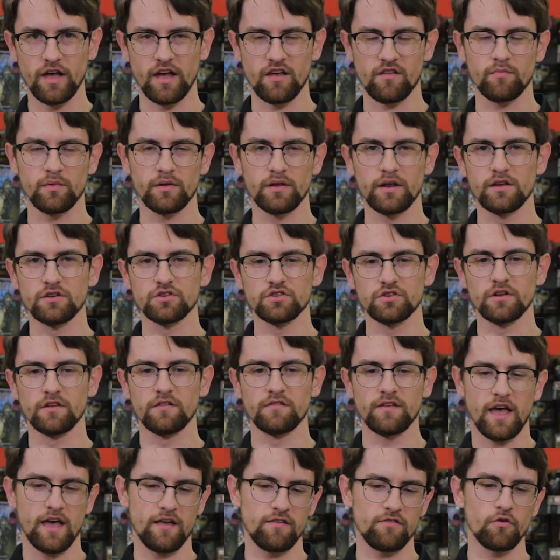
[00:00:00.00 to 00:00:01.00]
explanation
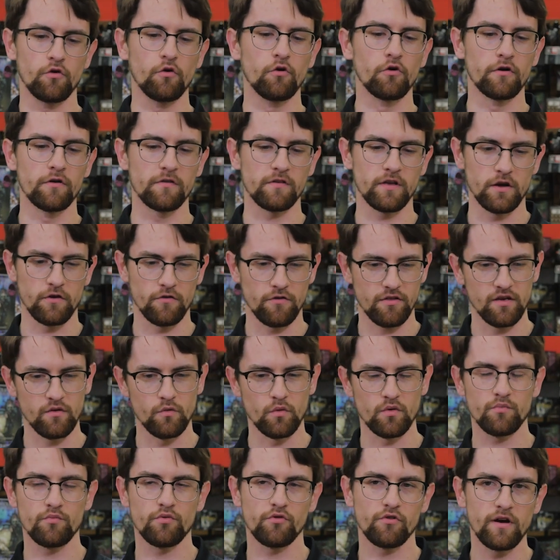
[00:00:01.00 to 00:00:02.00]
is as the Horus Heresy
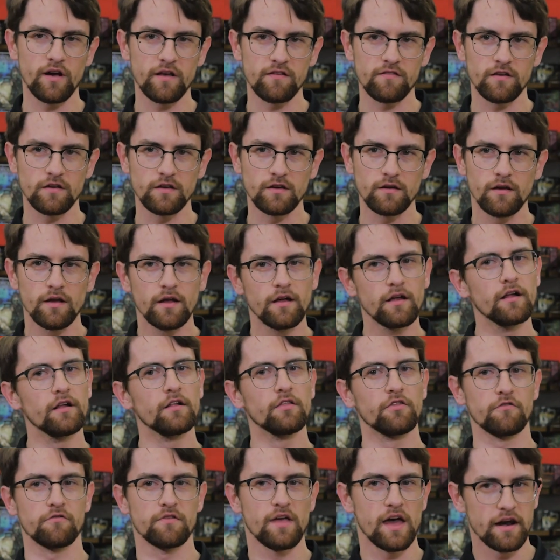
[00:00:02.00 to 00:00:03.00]
was progressing,
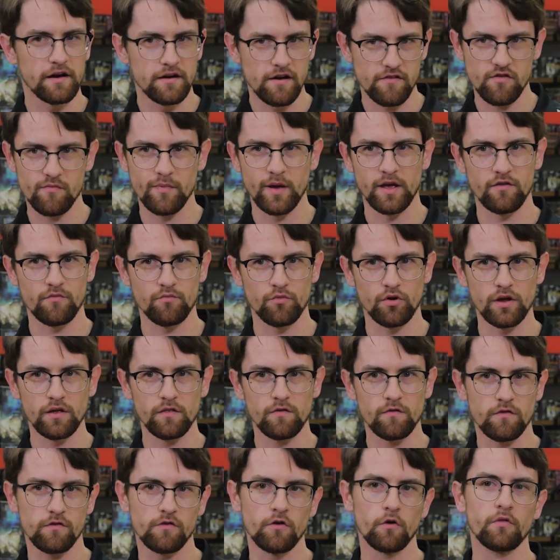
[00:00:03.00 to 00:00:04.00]
there's not enough Space
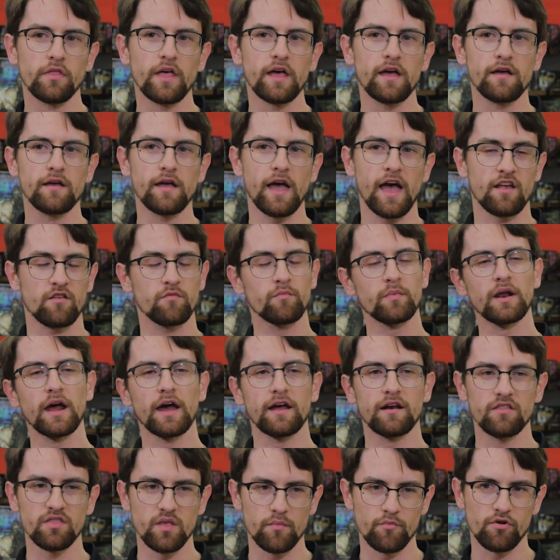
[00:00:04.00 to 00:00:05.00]
Marines, so they
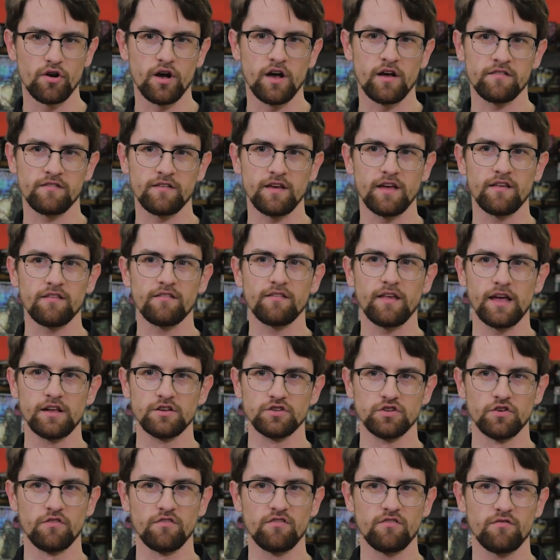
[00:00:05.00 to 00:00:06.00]
expedited the process
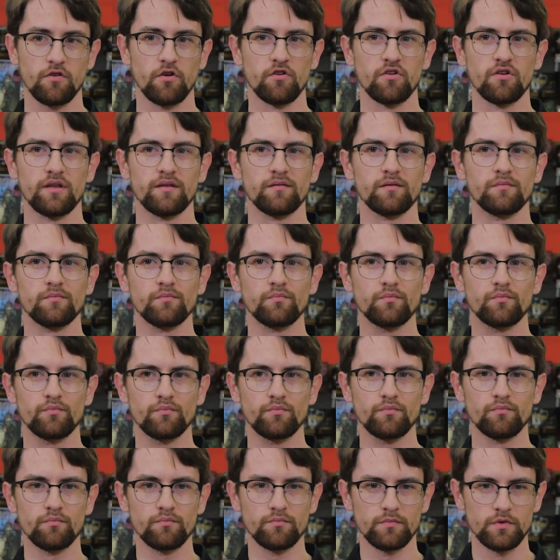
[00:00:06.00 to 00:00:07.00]
and just started,
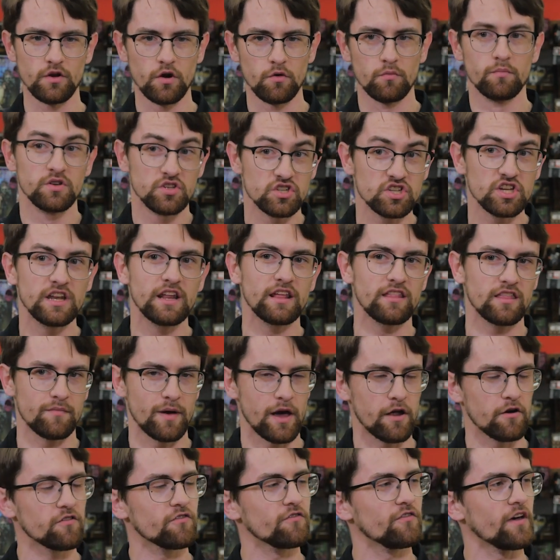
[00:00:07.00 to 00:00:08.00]
machining them
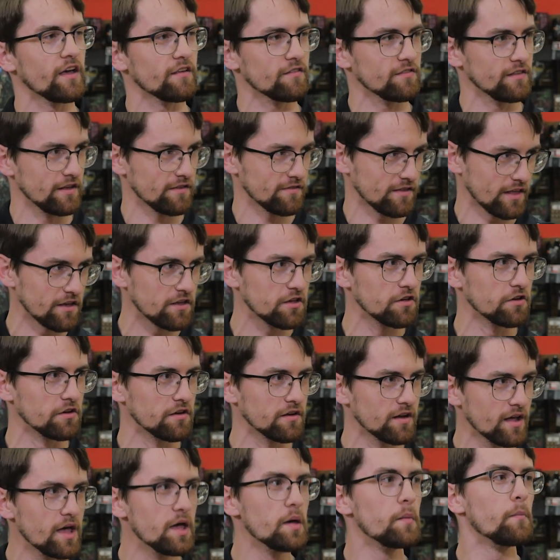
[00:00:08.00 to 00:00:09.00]
out as fastly as they
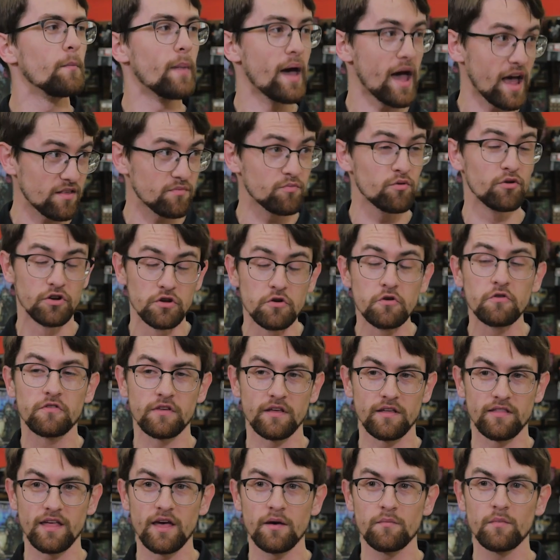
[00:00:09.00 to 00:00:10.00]
could, mass
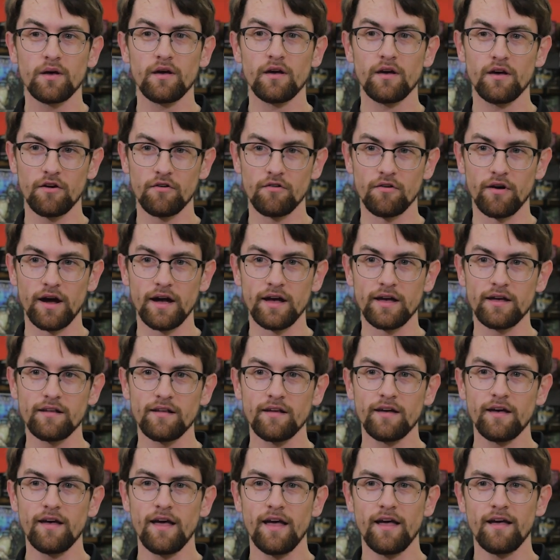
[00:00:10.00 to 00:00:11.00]
producing them,
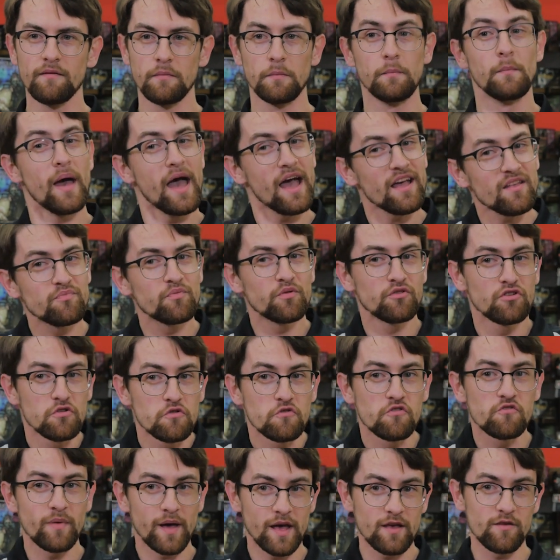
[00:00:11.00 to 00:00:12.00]
right?
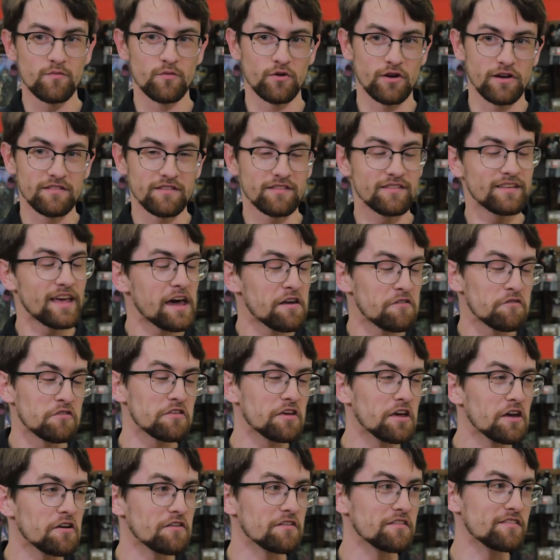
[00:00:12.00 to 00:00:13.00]
Mass-produced Space Marines is kind of a
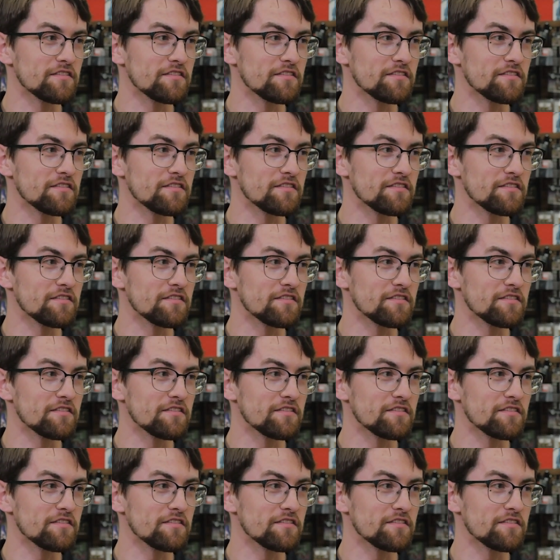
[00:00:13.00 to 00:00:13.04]
scary